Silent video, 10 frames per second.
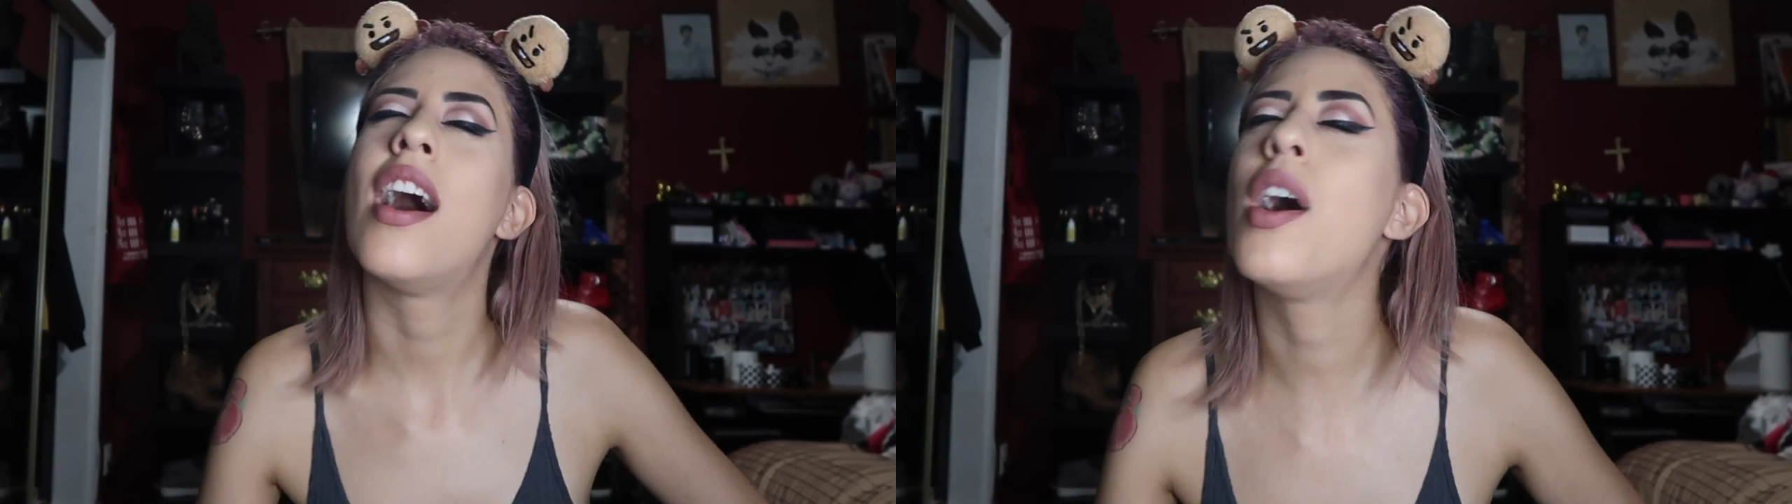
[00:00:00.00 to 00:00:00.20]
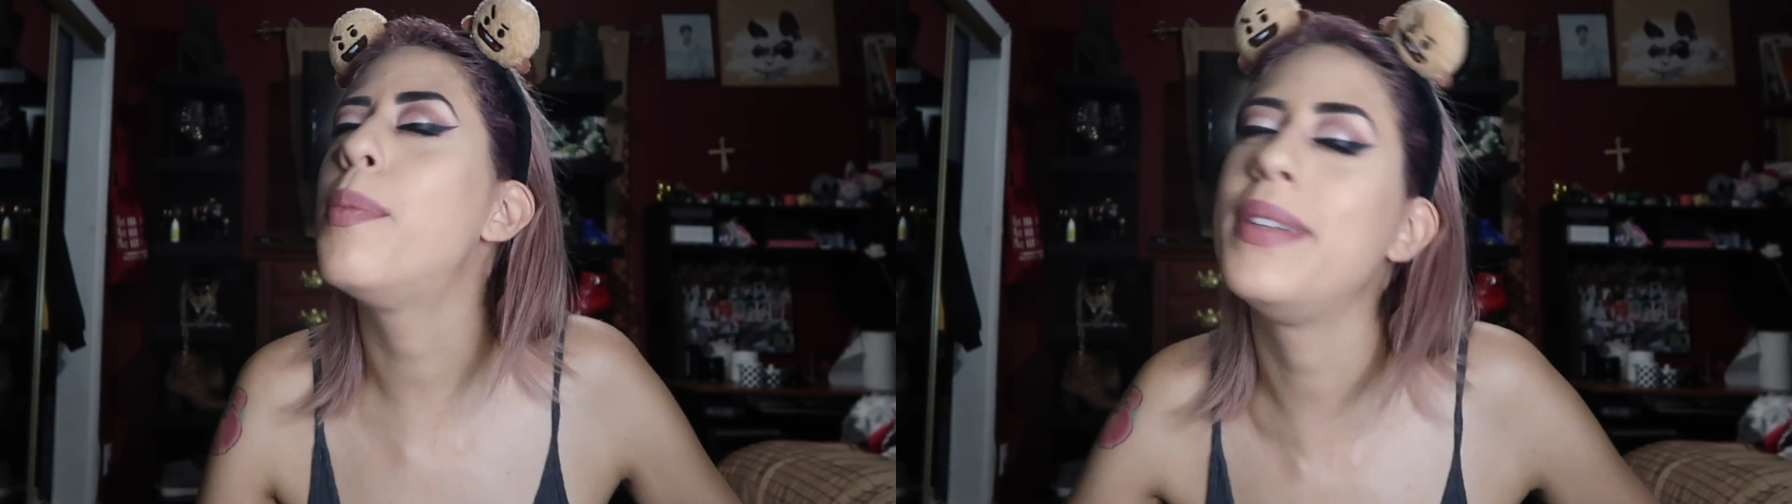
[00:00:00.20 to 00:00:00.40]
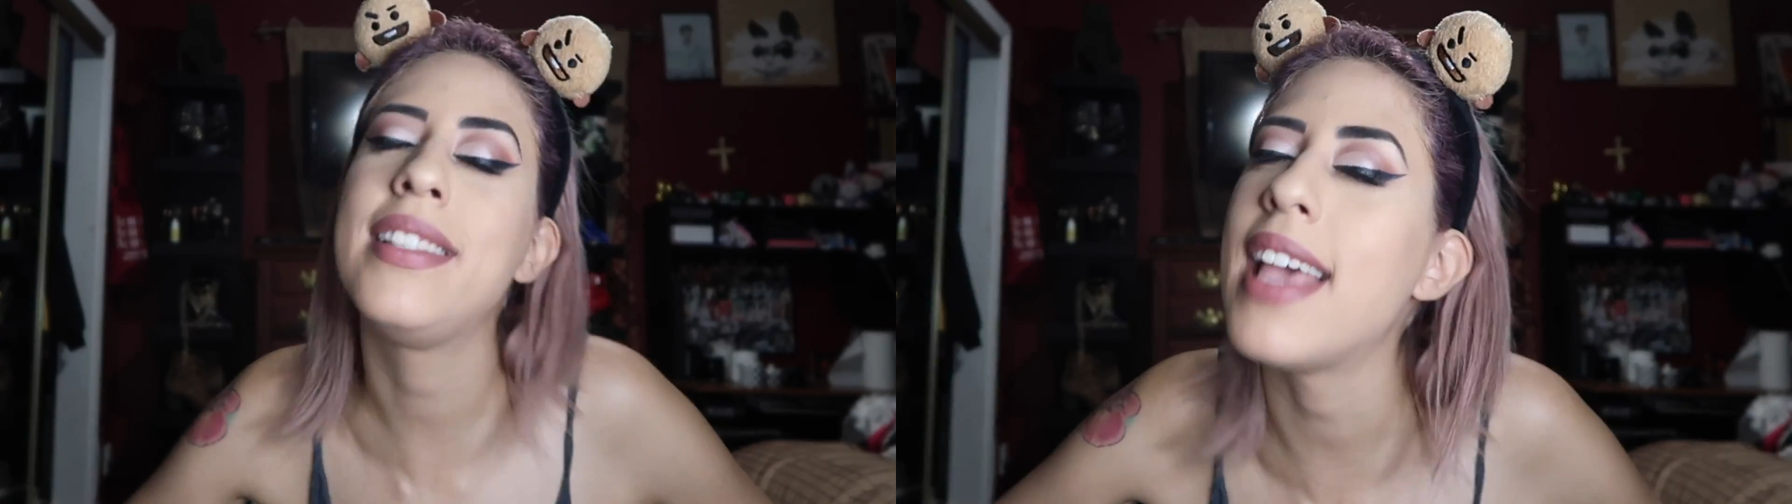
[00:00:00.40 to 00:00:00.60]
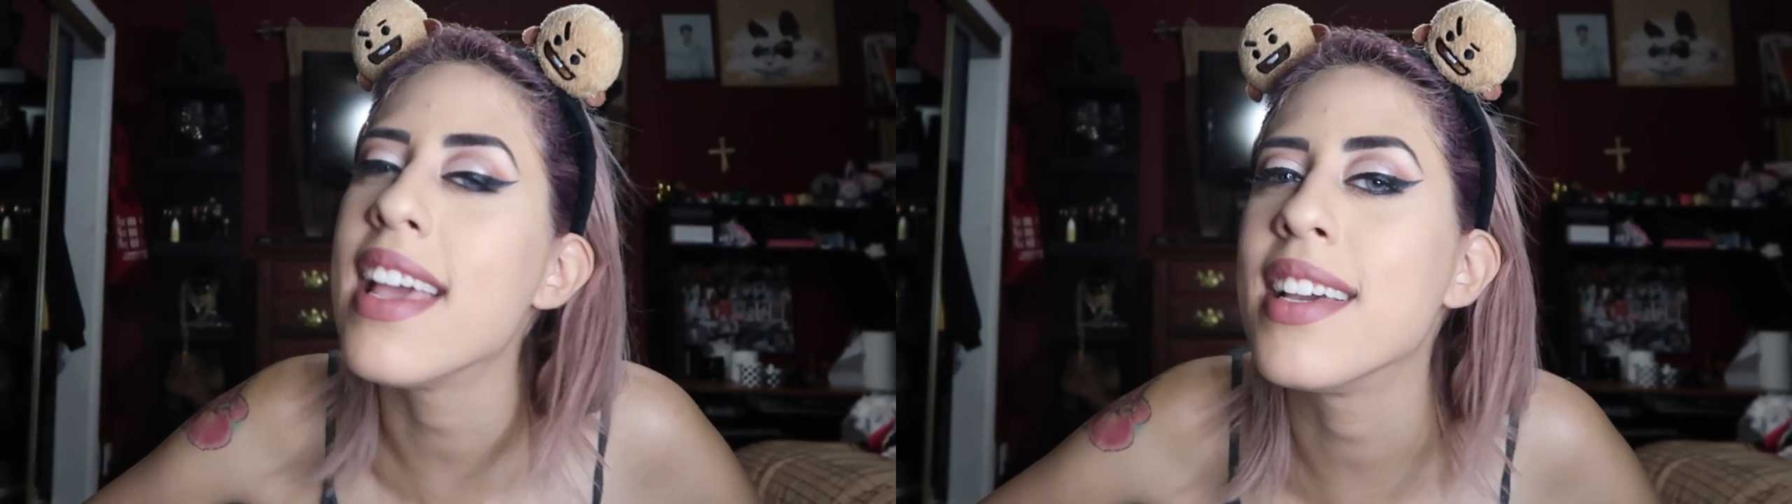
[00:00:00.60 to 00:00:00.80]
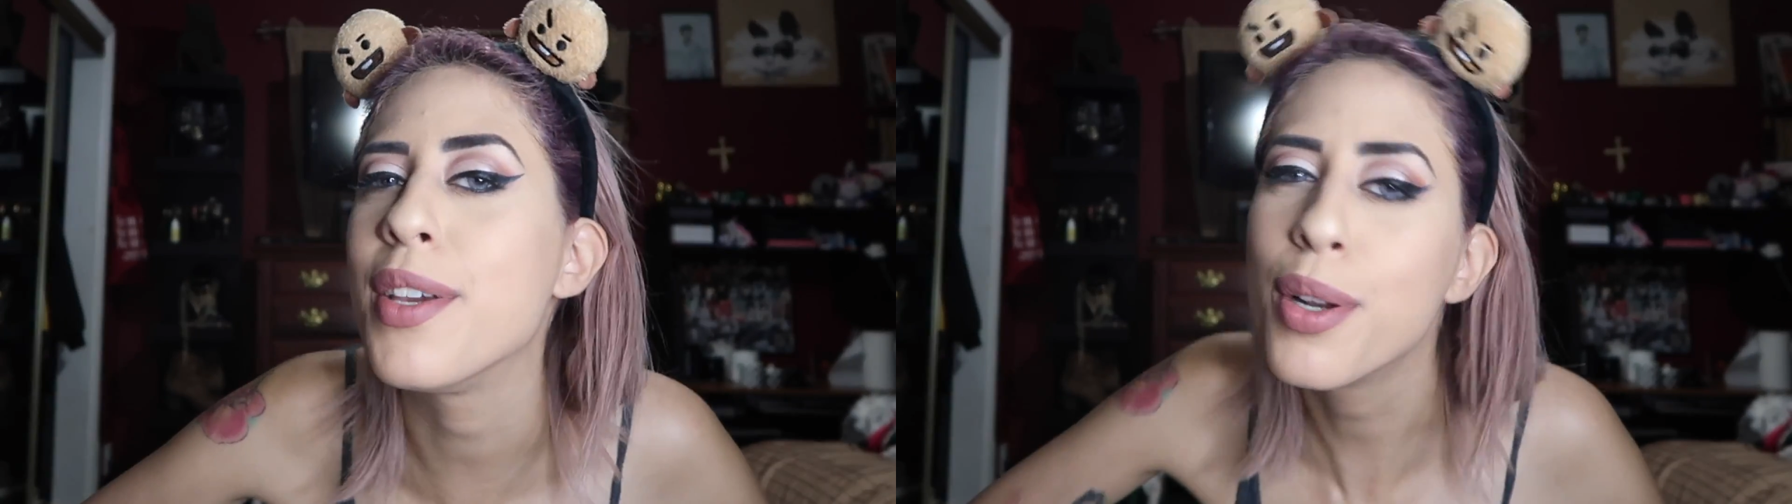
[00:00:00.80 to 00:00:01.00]
oh, but
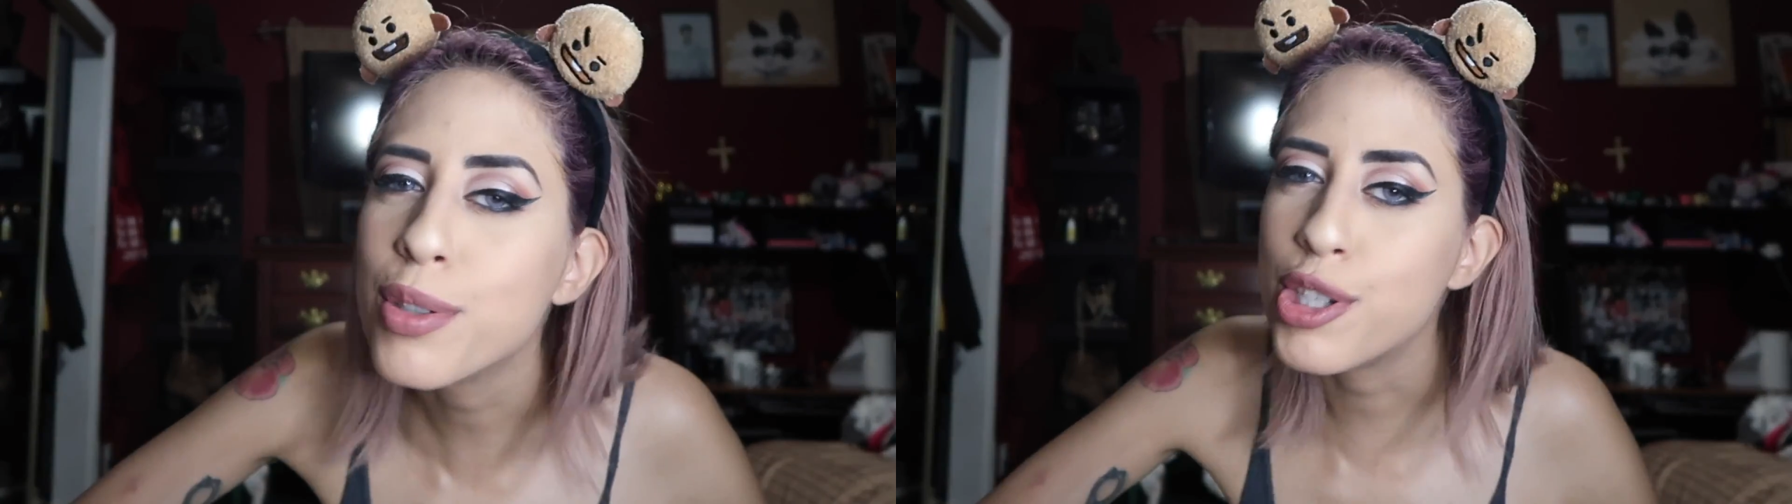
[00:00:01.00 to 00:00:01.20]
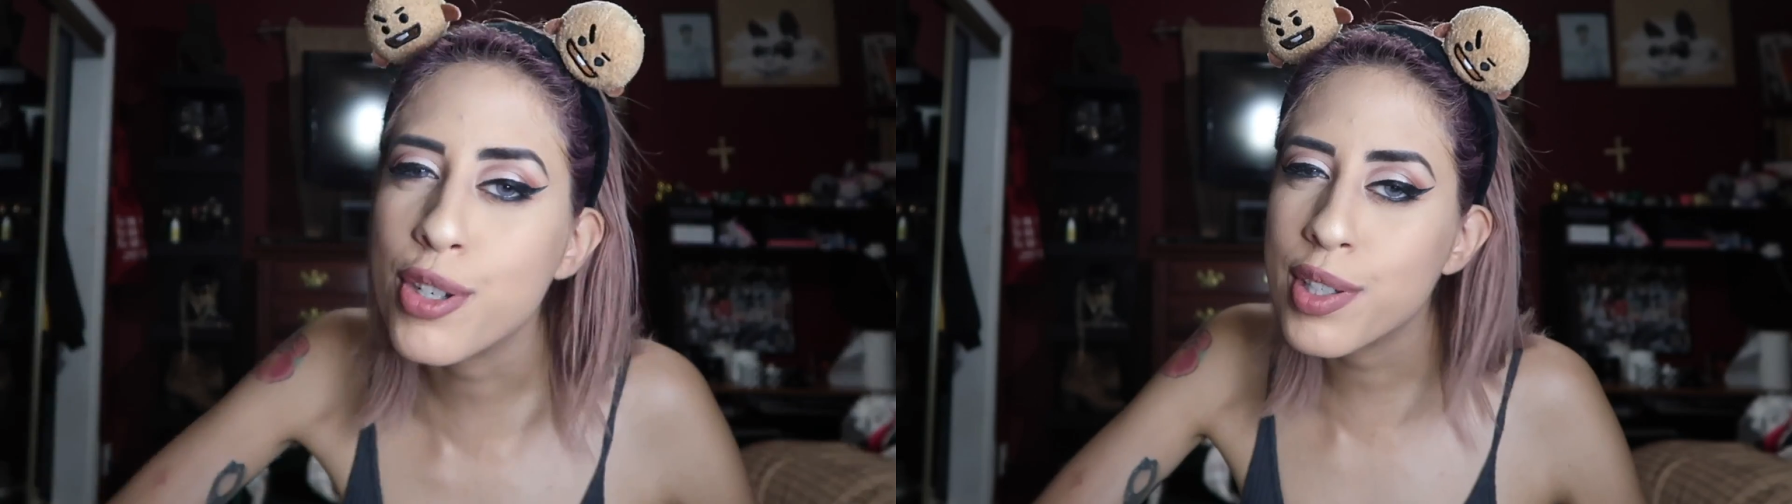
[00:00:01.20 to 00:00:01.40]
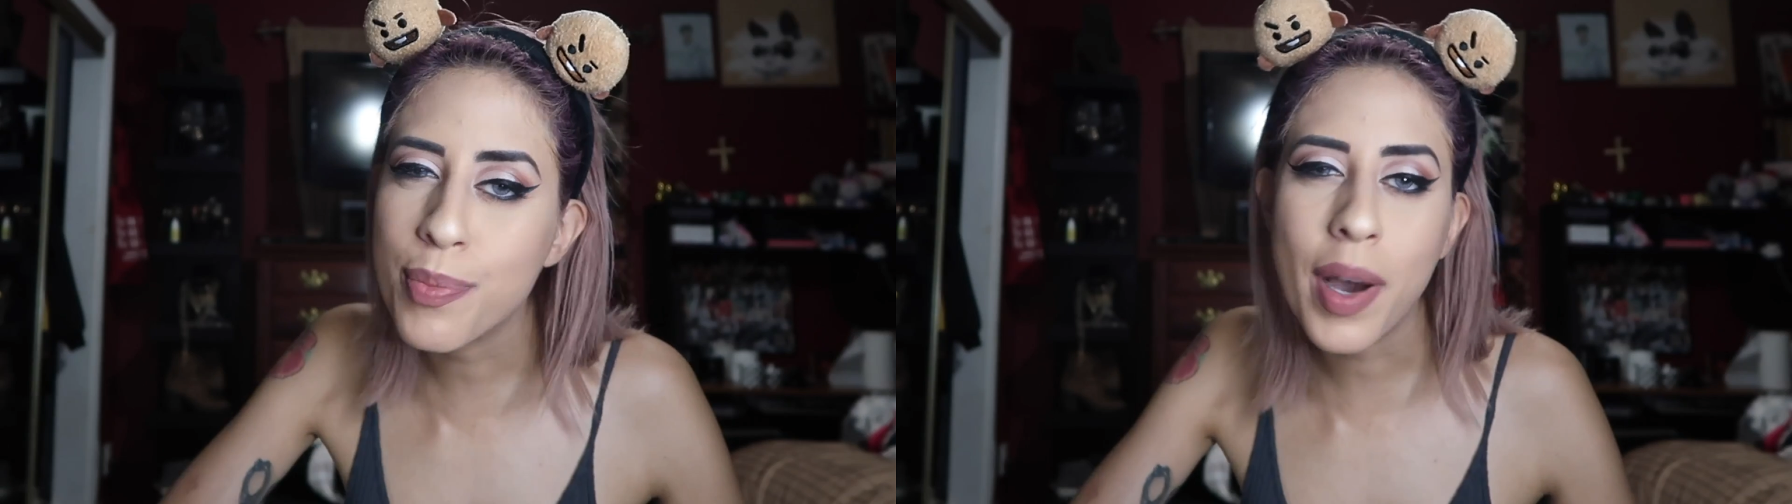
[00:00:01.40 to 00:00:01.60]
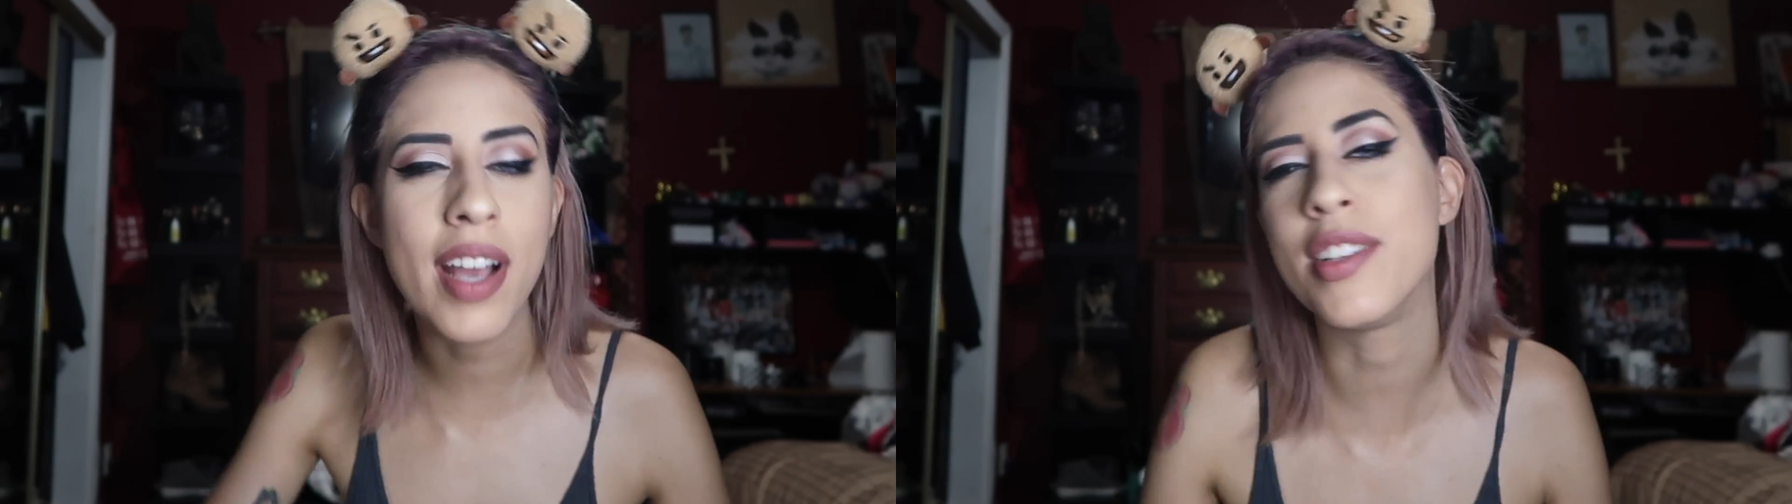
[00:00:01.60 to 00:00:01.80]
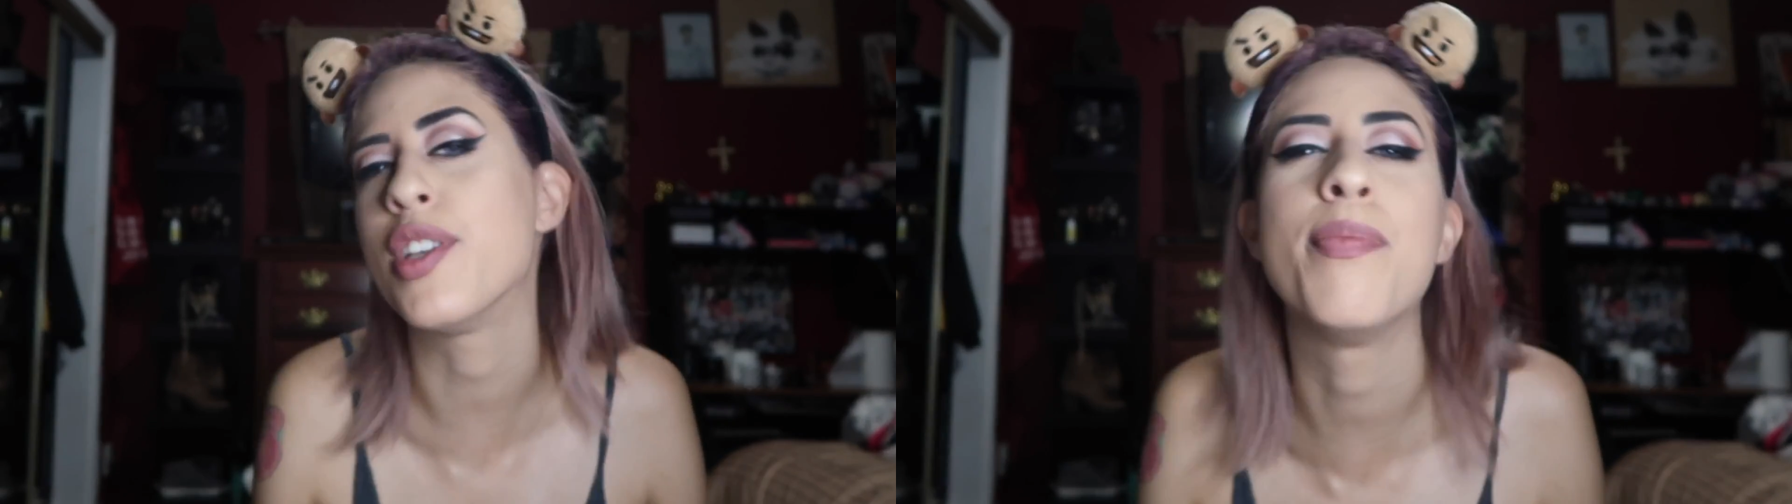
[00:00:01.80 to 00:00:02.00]
Deya, you don't choose a bias,